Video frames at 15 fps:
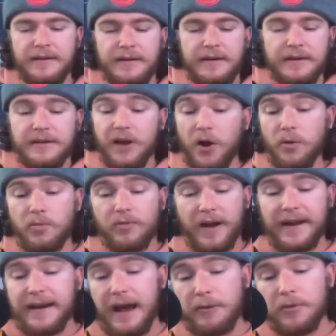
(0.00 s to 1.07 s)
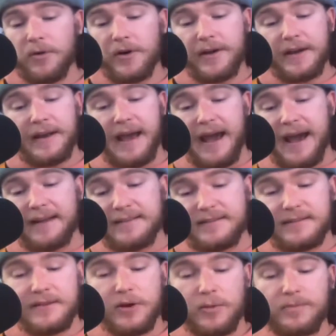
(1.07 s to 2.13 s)
you know, right now we're looking at,
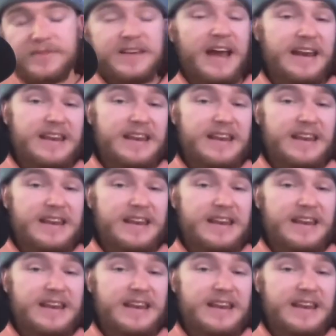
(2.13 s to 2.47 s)
you know, 10